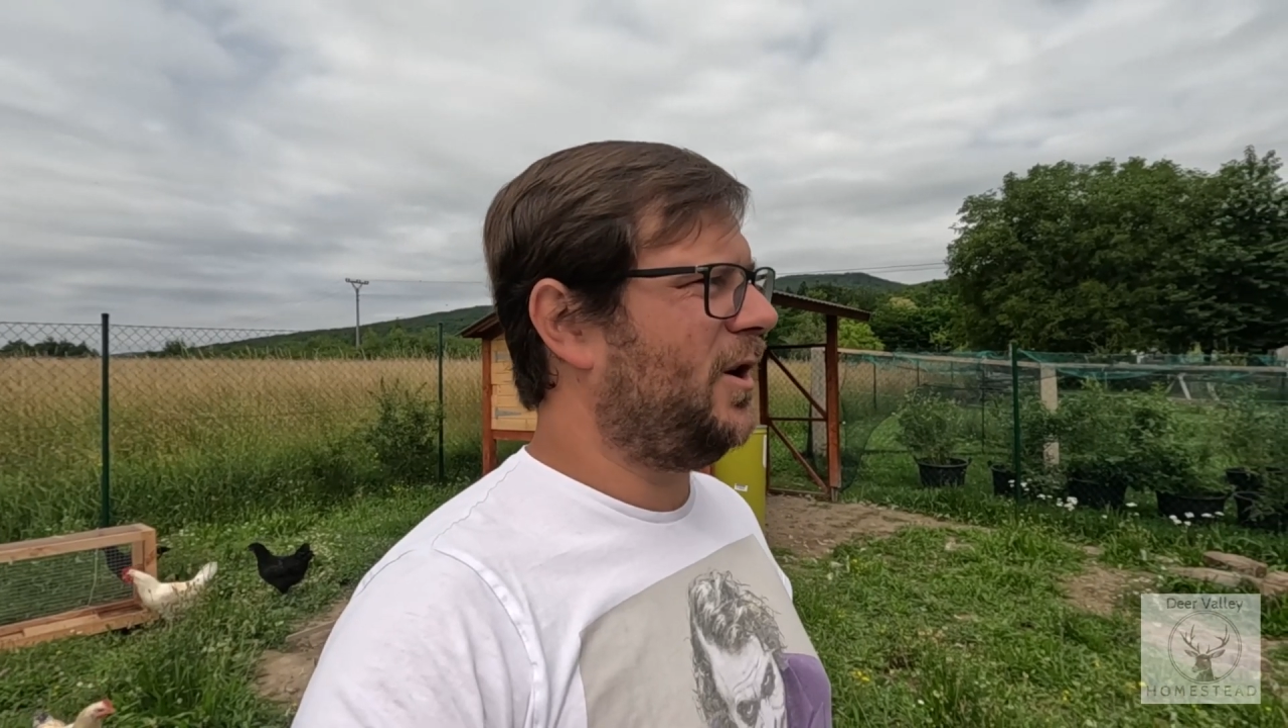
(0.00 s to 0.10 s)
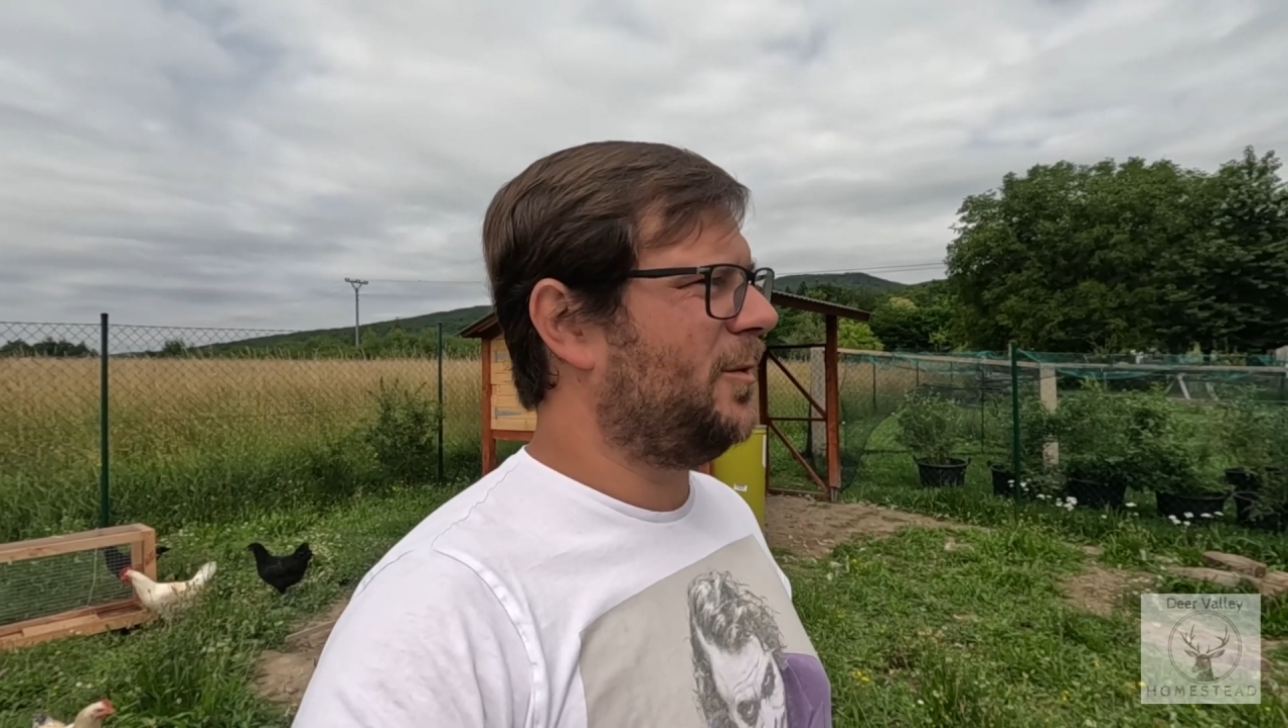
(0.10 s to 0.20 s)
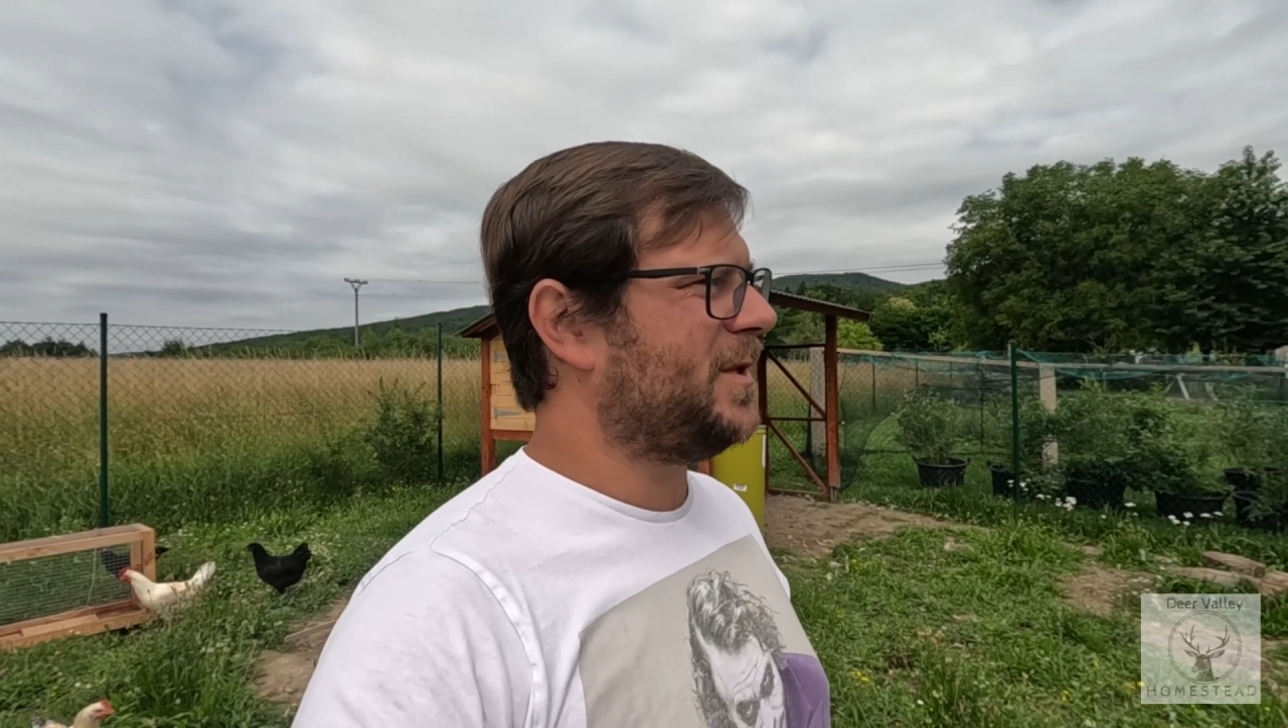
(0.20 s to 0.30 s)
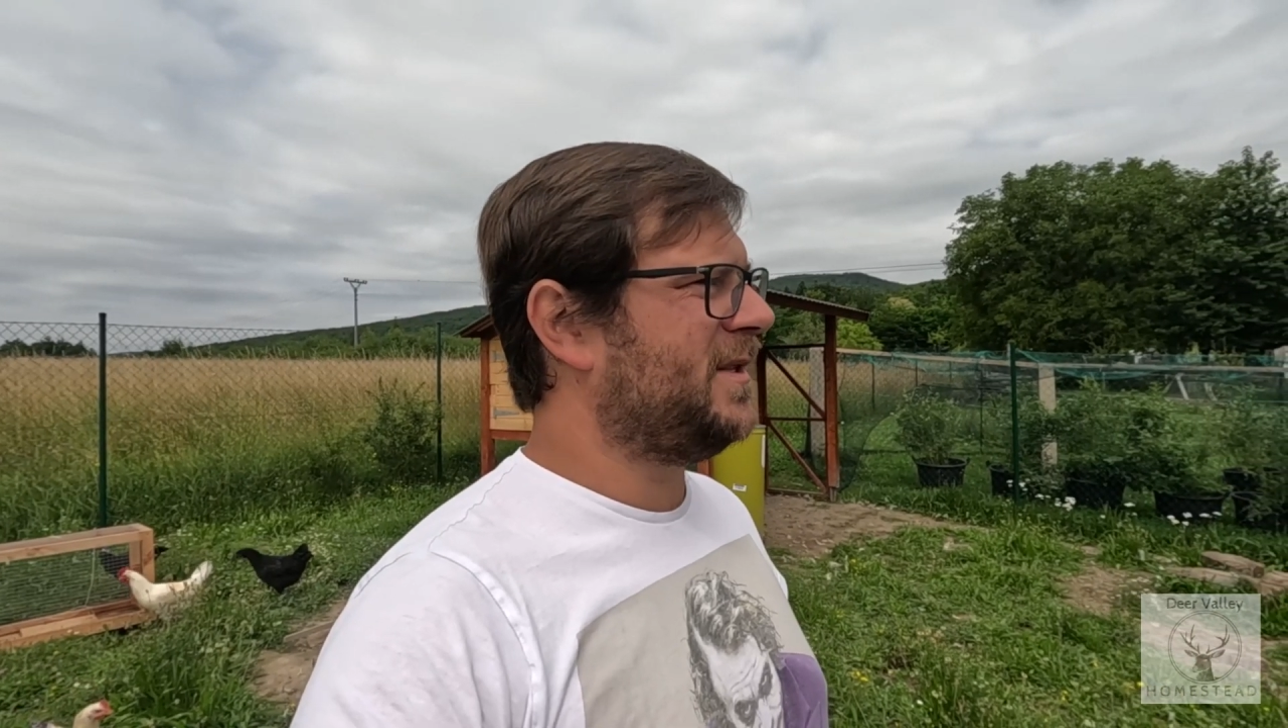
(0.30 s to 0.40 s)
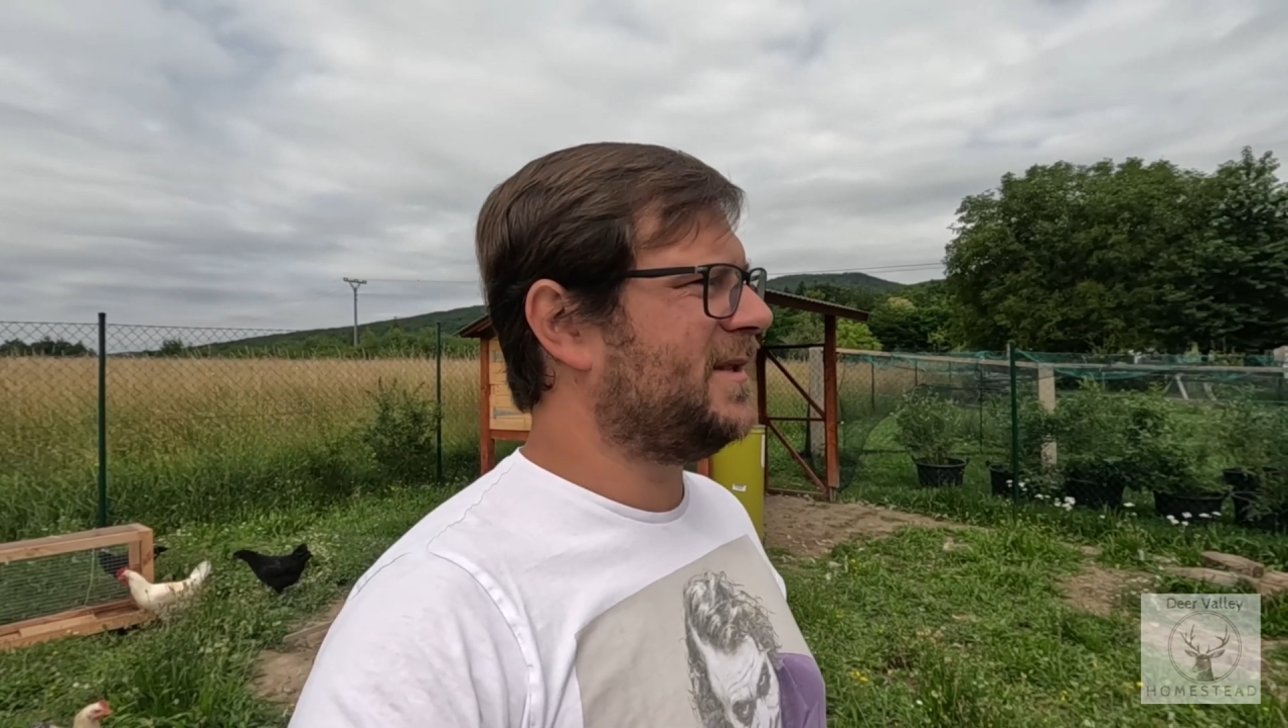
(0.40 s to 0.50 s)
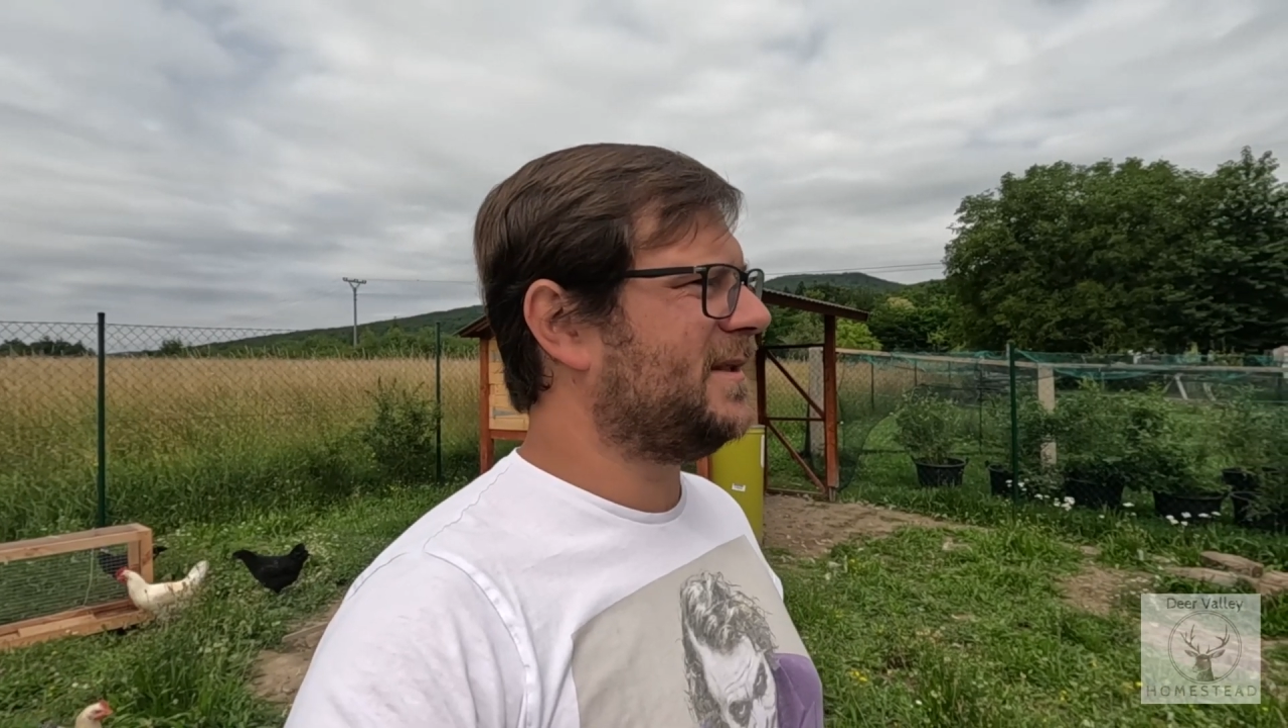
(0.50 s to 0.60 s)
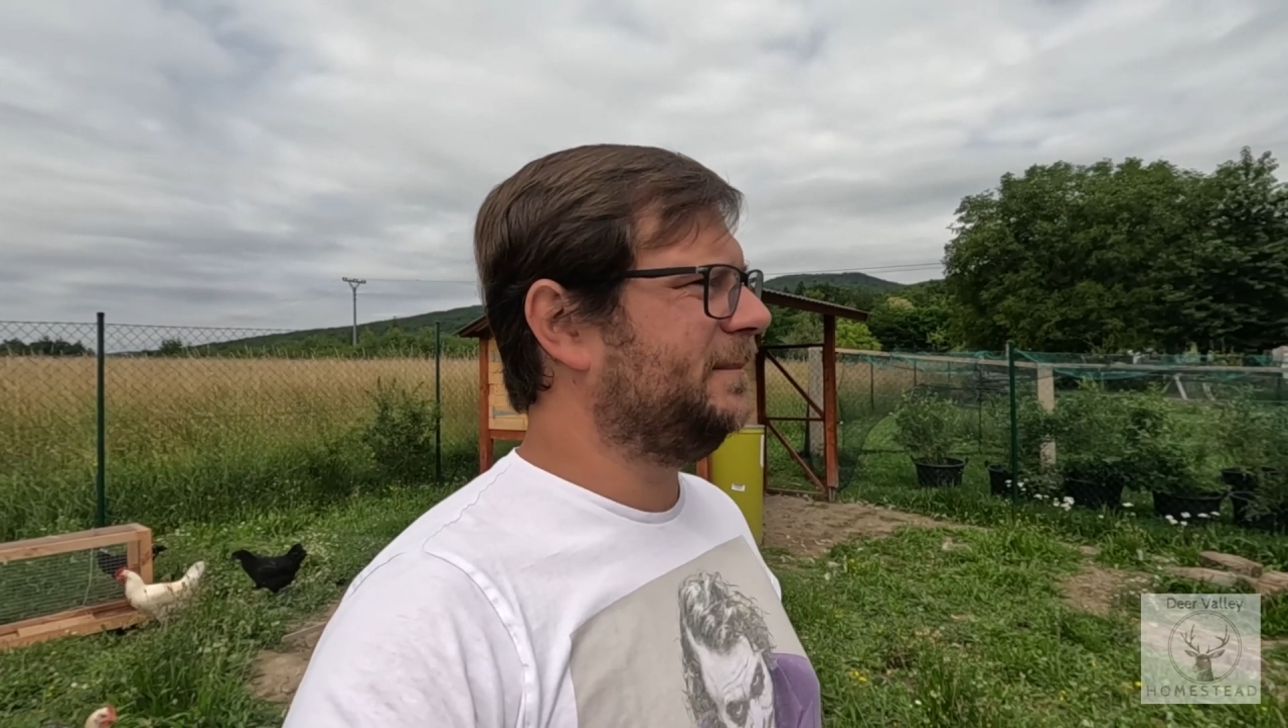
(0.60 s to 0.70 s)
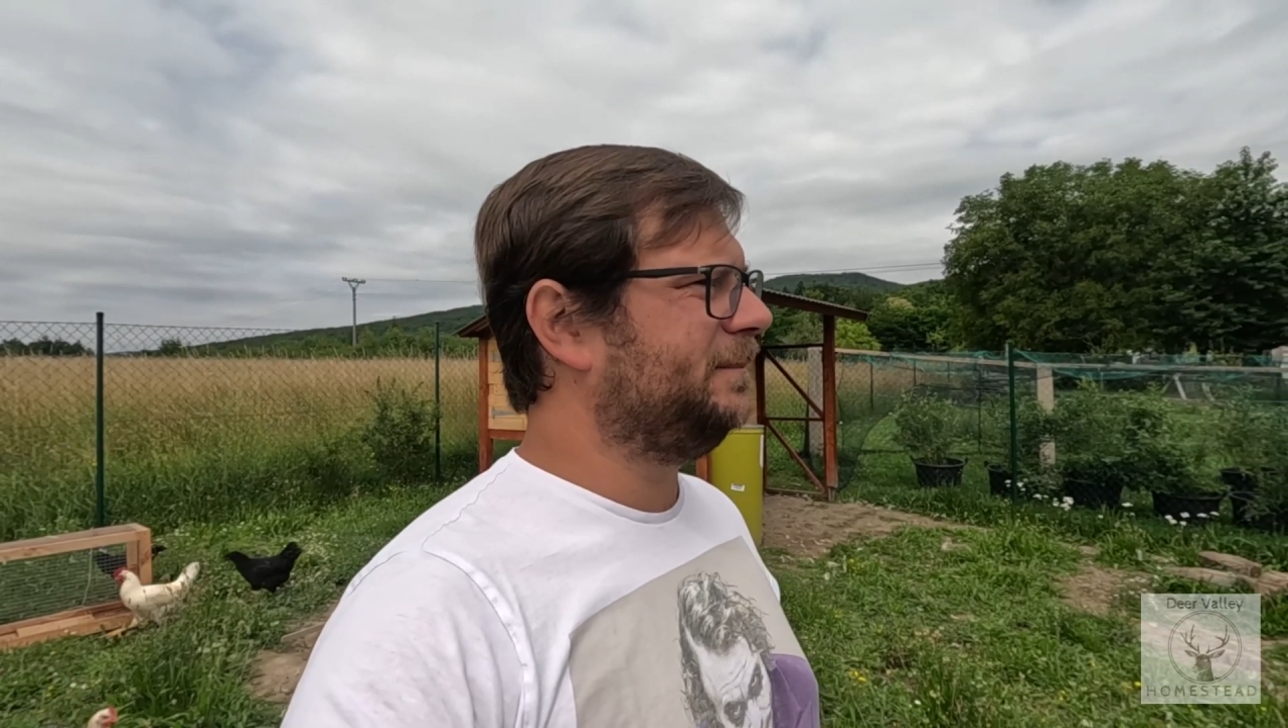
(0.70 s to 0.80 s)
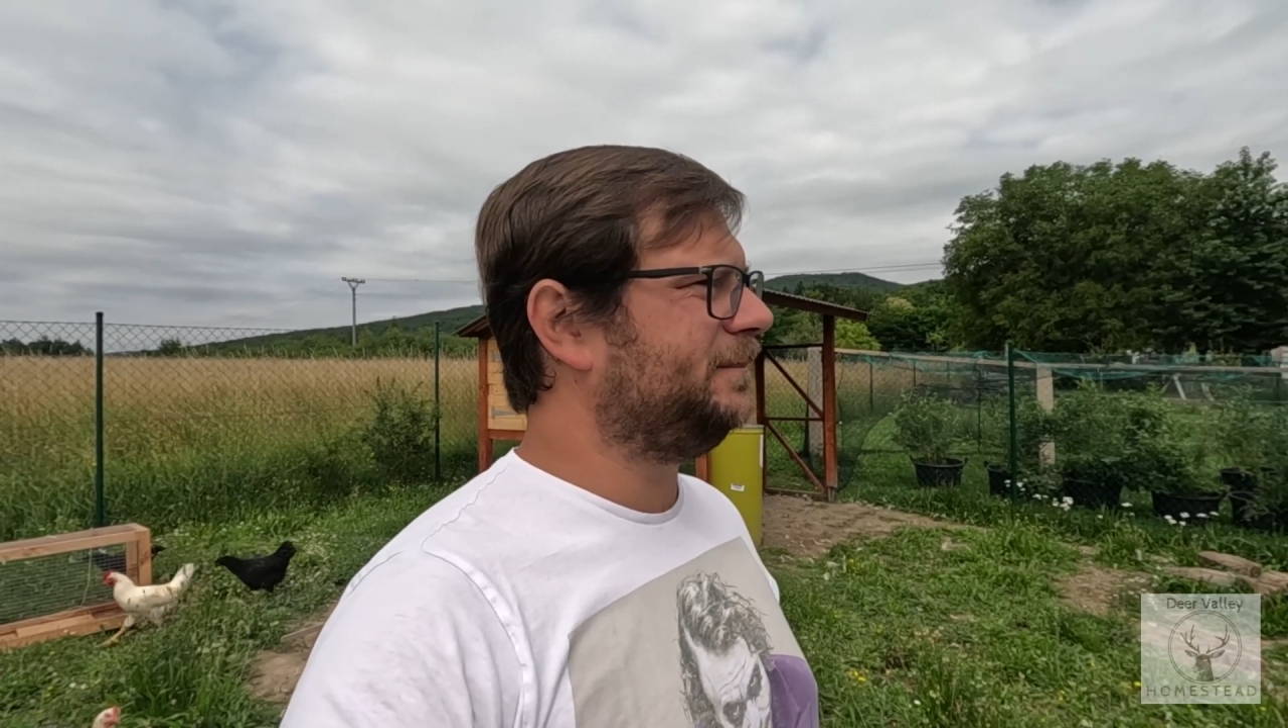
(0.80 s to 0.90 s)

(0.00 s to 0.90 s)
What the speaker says: options.